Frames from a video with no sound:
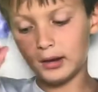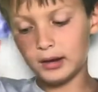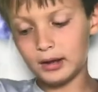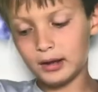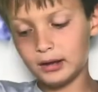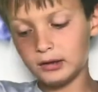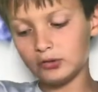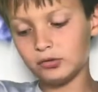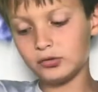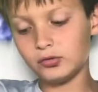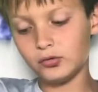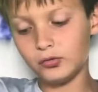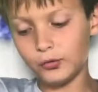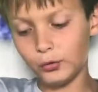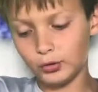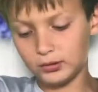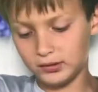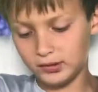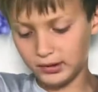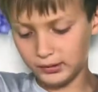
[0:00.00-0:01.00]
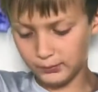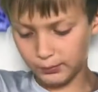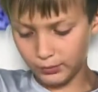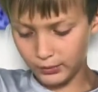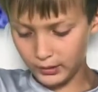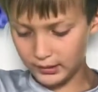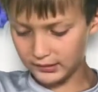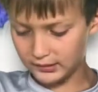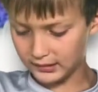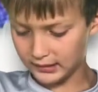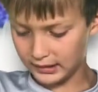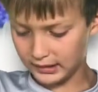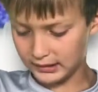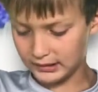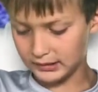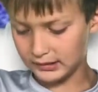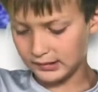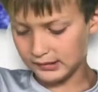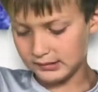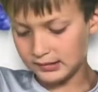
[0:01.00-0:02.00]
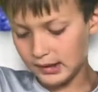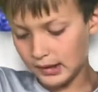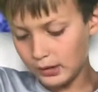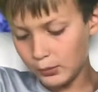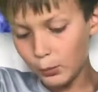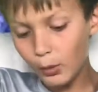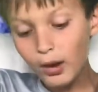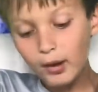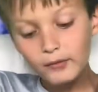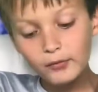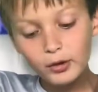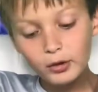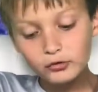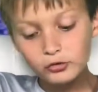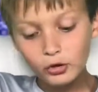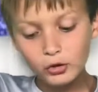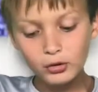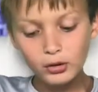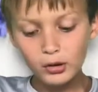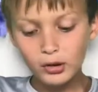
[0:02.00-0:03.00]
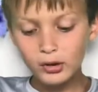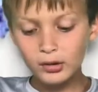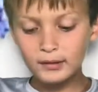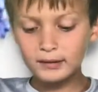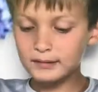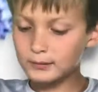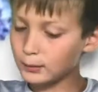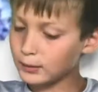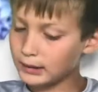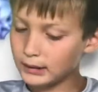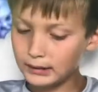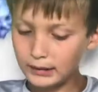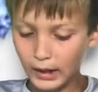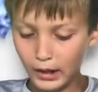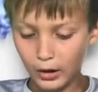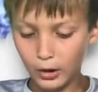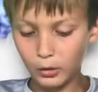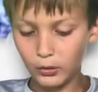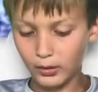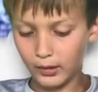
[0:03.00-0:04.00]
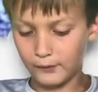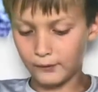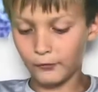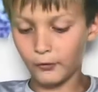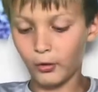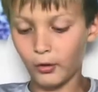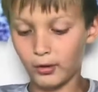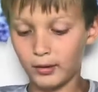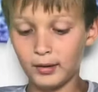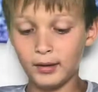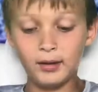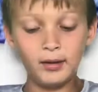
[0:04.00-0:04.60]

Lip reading: ages 14 plus, and it is a Wi-Fi drone, so it cannot go that far.